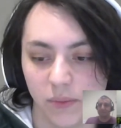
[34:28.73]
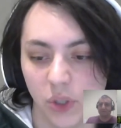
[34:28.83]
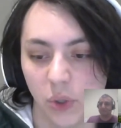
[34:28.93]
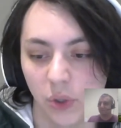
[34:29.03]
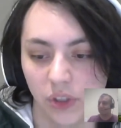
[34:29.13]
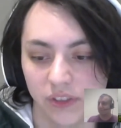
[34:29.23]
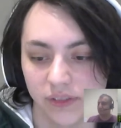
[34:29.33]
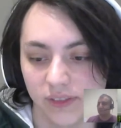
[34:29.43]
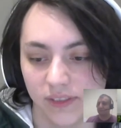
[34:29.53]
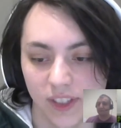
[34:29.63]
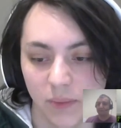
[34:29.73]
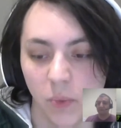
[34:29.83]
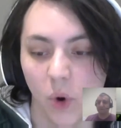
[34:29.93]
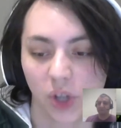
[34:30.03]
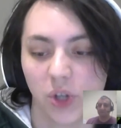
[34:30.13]
cool,
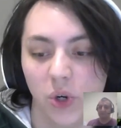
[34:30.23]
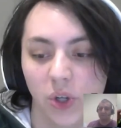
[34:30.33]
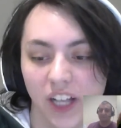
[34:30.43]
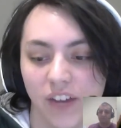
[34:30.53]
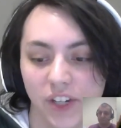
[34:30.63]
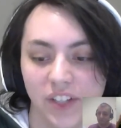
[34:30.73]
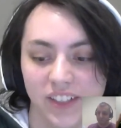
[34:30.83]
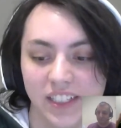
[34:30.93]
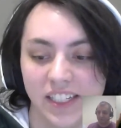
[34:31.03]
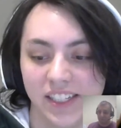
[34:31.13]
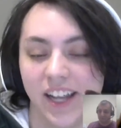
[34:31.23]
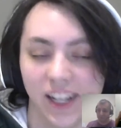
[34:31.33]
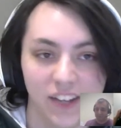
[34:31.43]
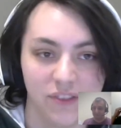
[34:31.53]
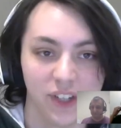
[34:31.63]
more cool every
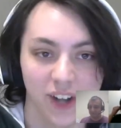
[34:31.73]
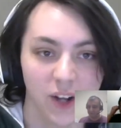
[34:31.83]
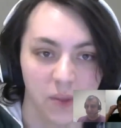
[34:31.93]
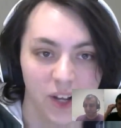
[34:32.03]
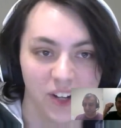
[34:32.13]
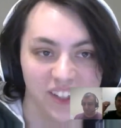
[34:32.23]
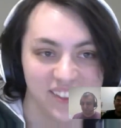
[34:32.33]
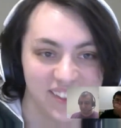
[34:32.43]
detail I figure out about it.